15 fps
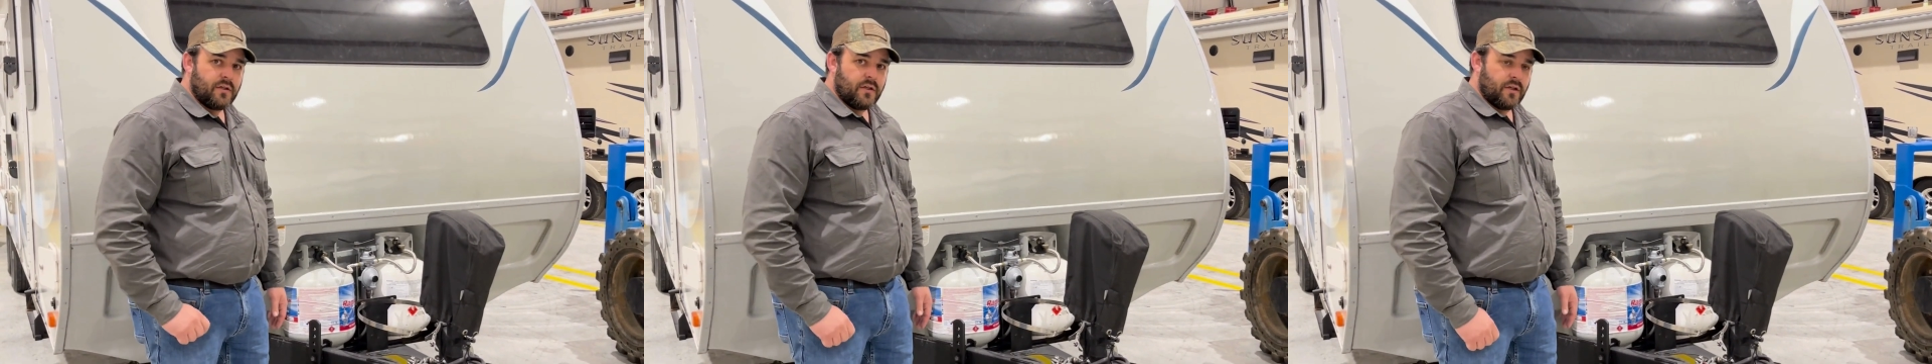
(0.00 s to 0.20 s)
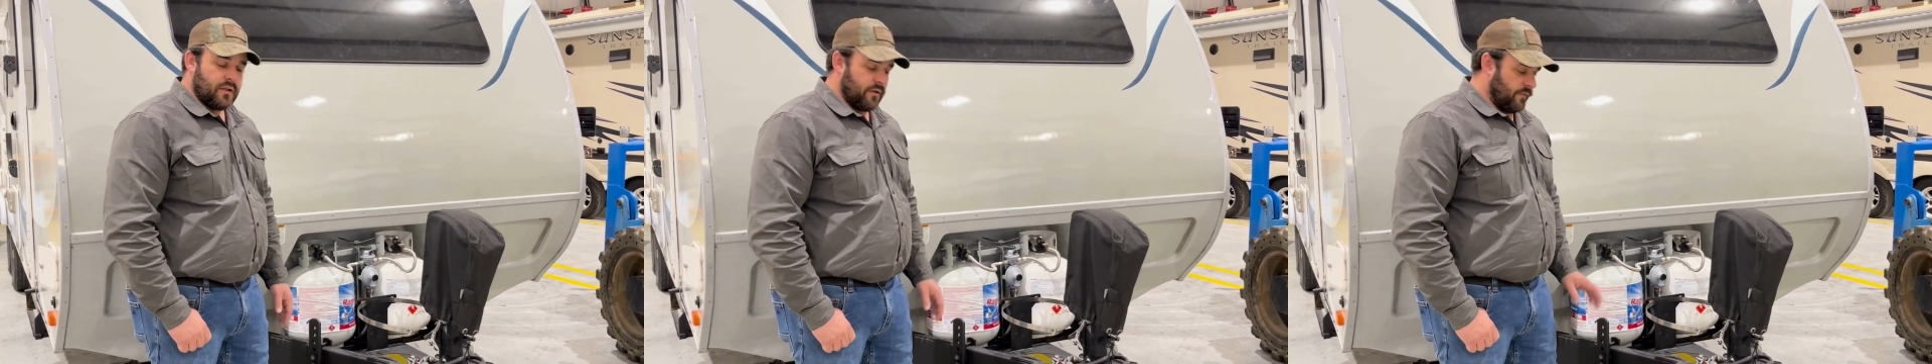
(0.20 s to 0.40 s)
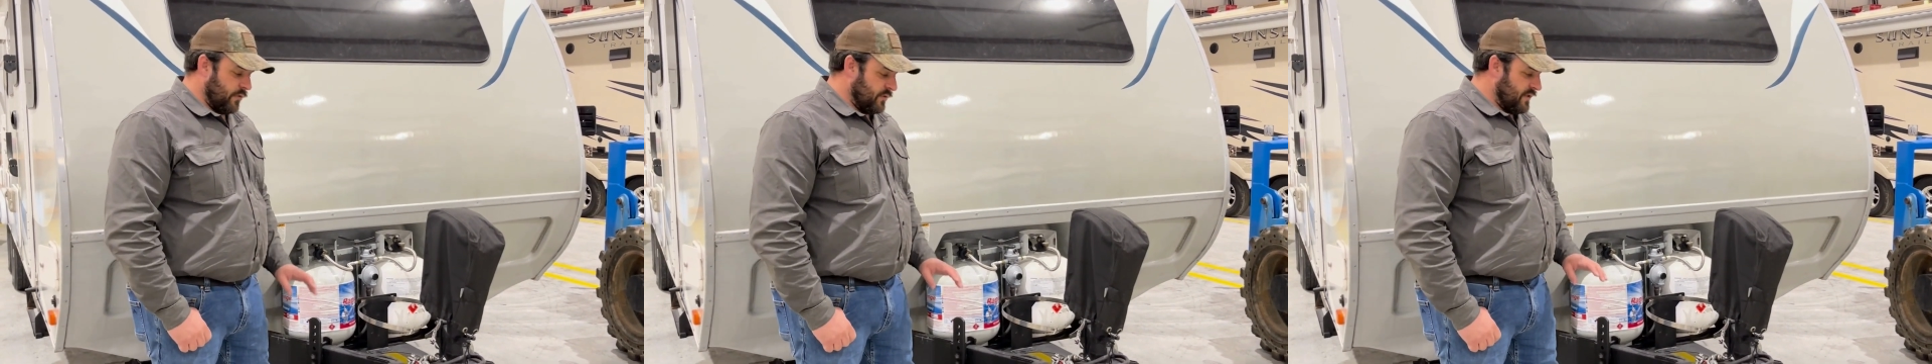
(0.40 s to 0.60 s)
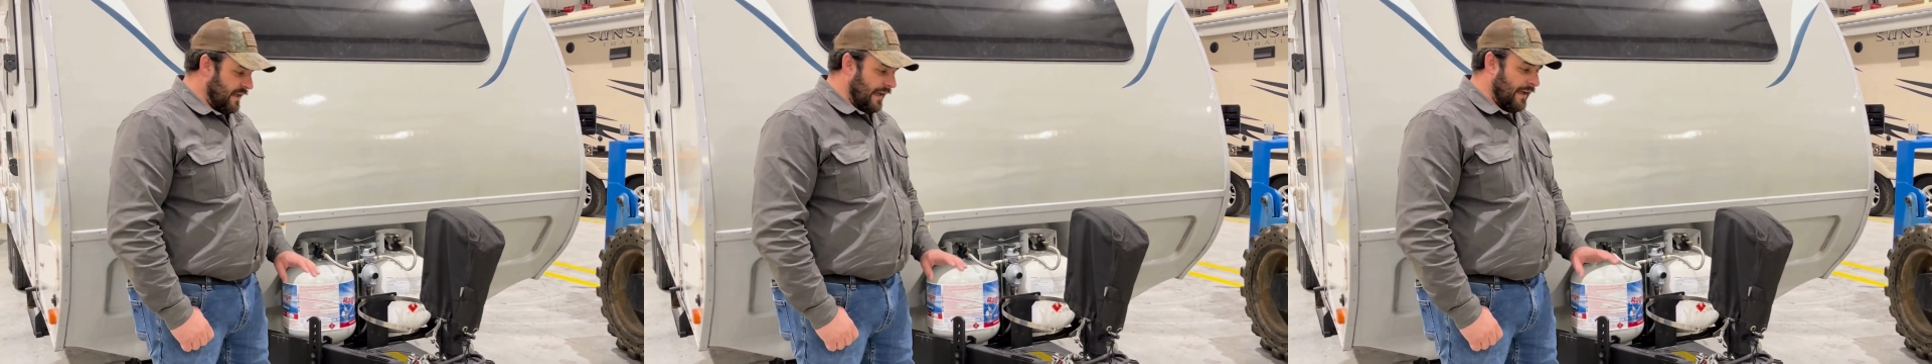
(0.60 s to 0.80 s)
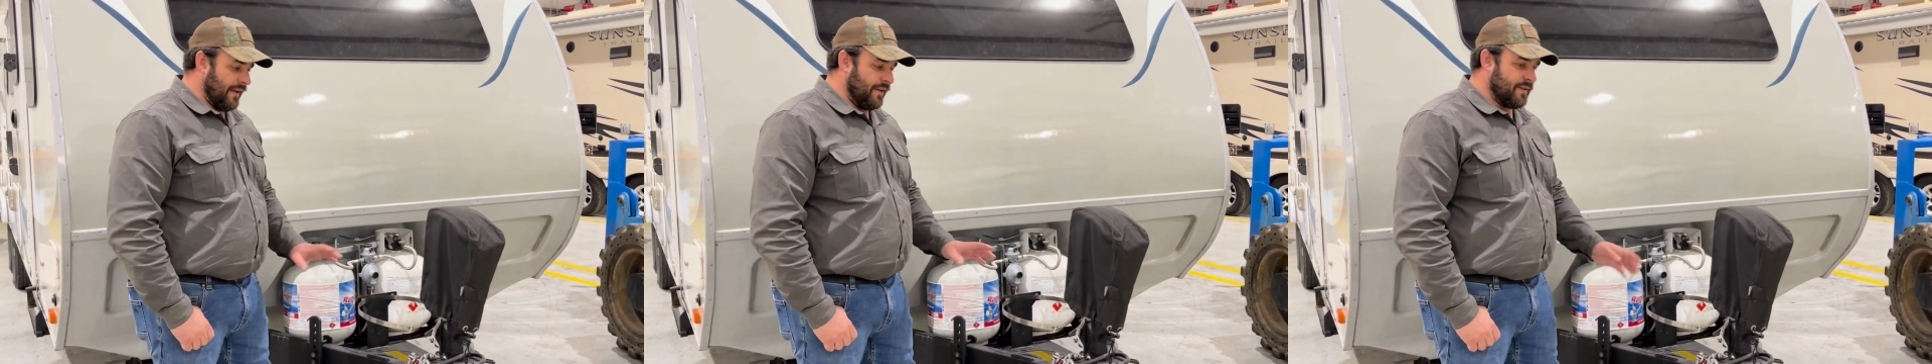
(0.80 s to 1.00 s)
And if you see
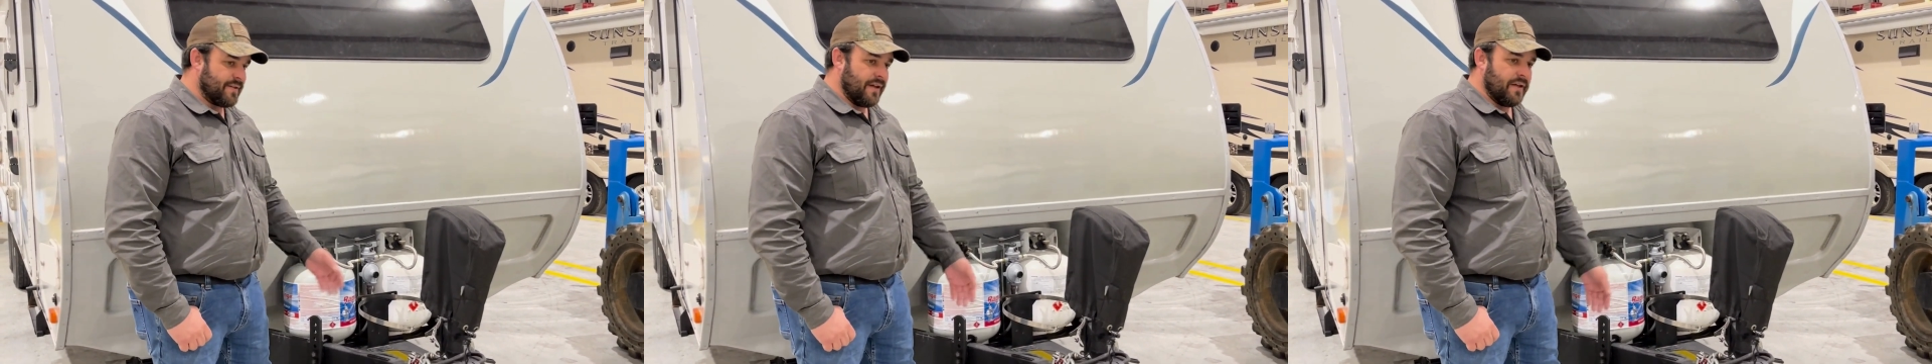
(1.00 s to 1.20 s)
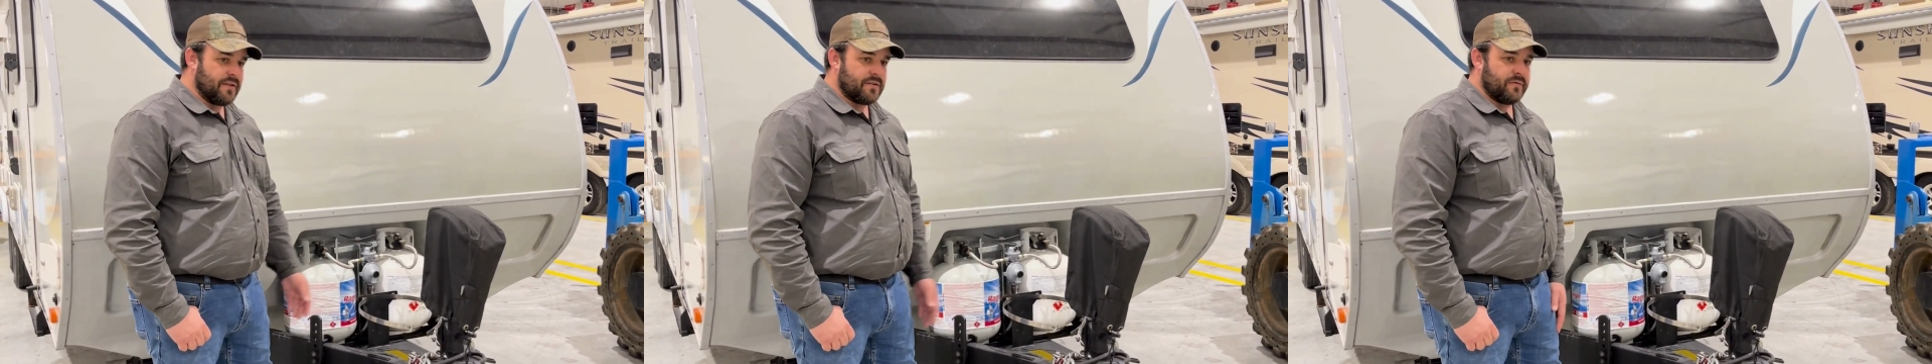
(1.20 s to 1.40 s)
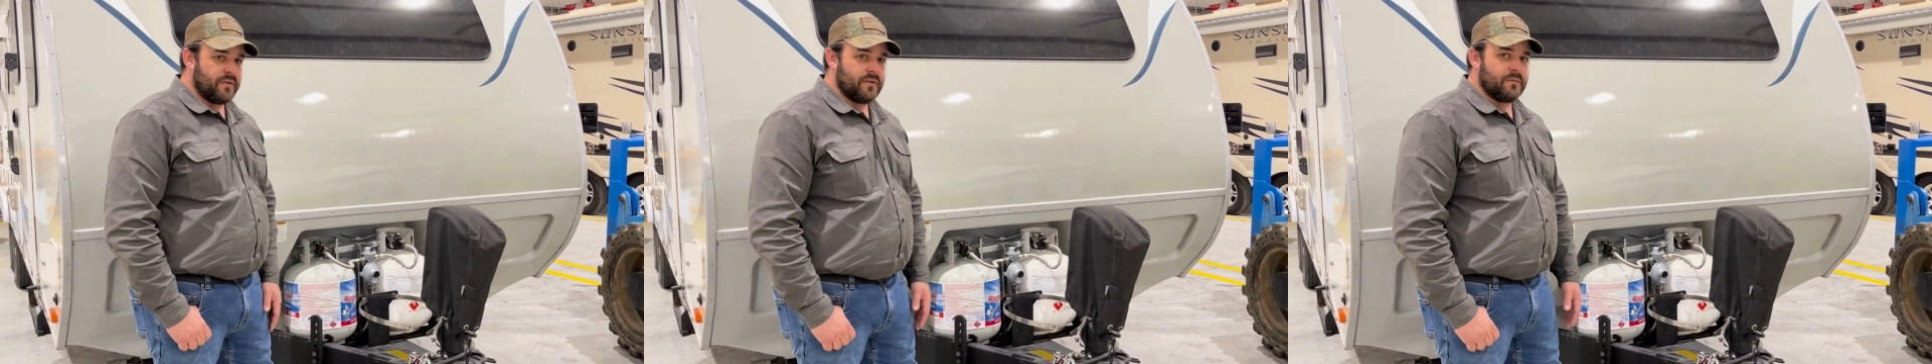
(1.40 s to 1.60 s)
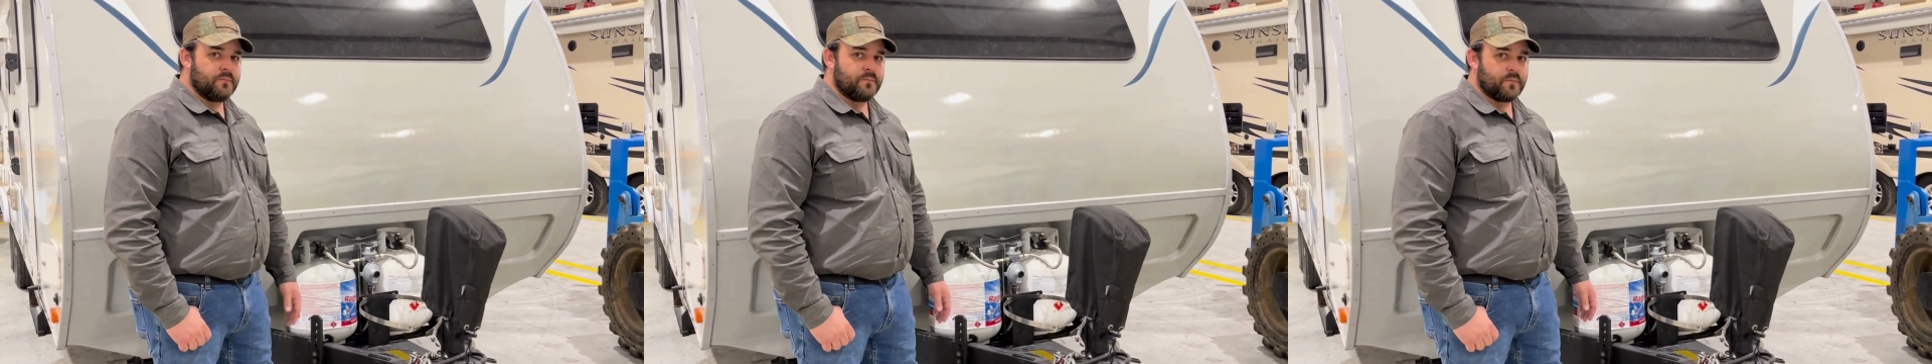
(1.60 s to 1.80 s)
any signs of it,